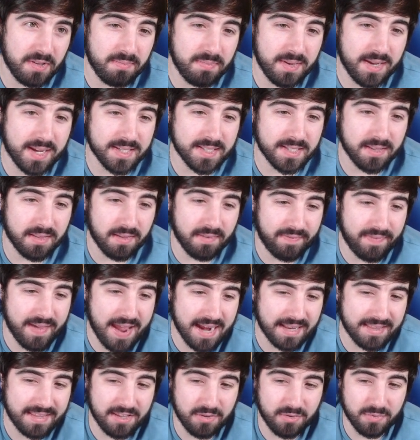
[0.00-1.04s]
because of the
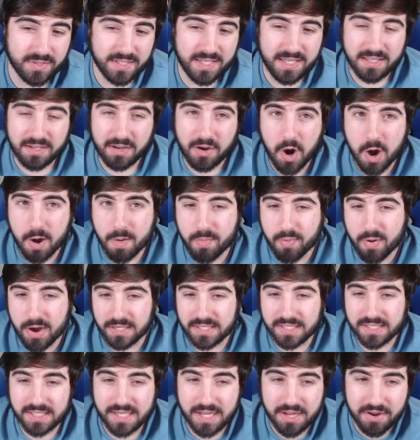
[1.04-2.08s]
fact that you see the card
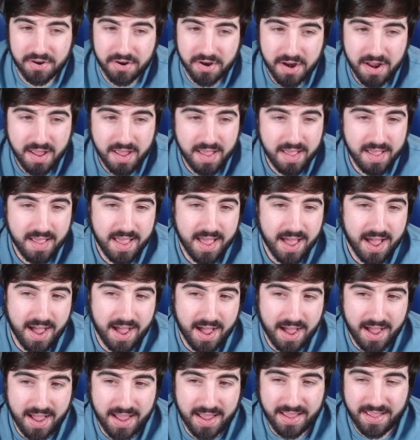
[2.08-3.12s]
prices here.
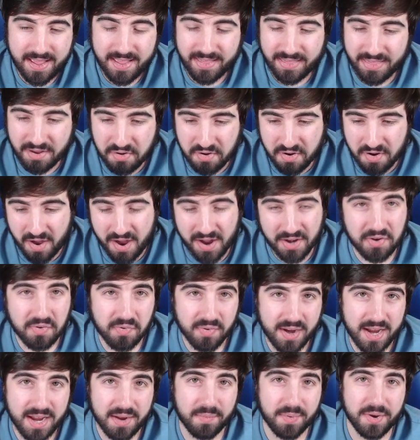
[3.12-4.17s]
They're not
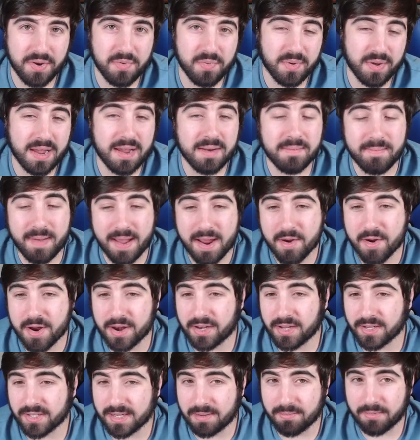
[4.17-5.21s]
great when you compare
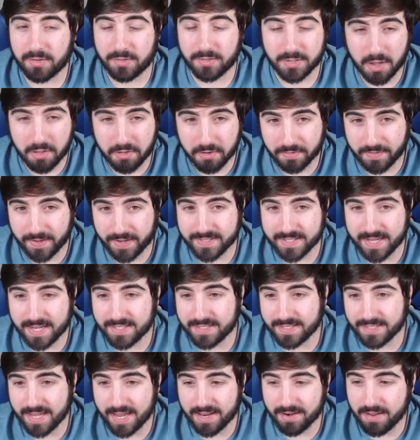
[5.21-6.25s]
it to some of those other things I
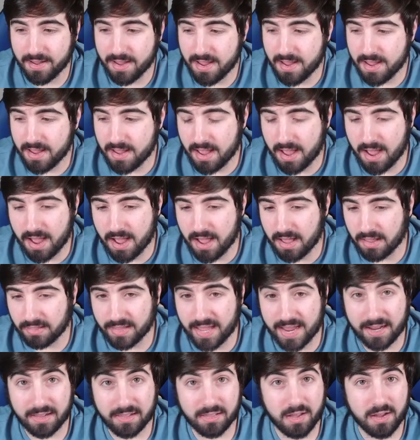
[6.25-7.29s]
said,
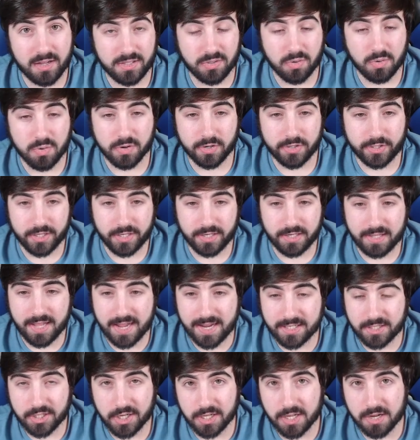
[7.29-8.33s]
like Lost Origin,
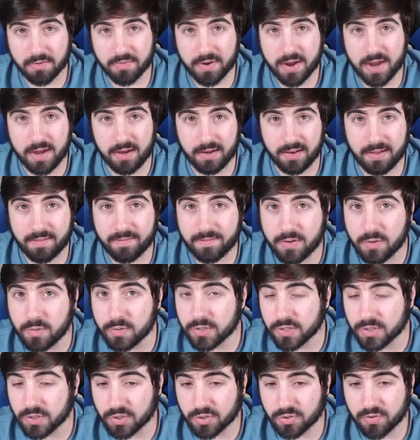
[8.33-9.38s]
like Chilling Reign, like
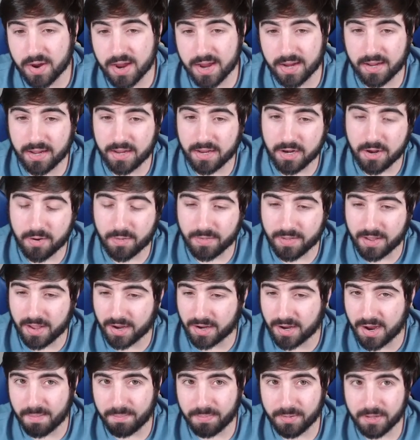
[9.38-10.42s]
Fusion Strike. You know,
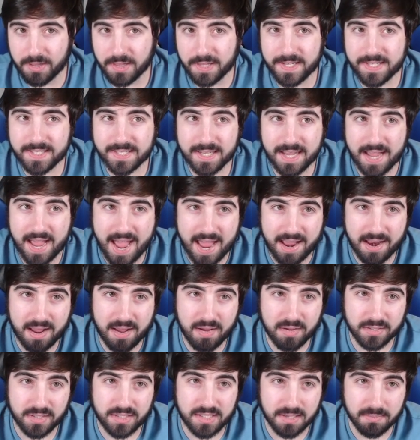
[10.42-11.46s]
a couple of these
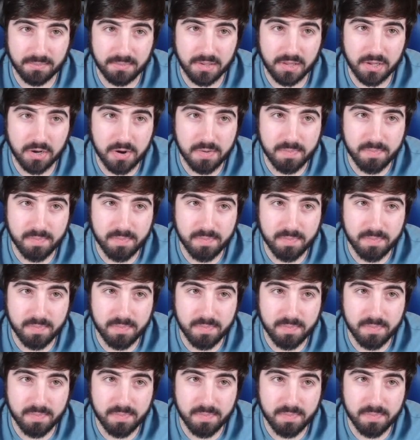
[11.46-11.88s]
at similar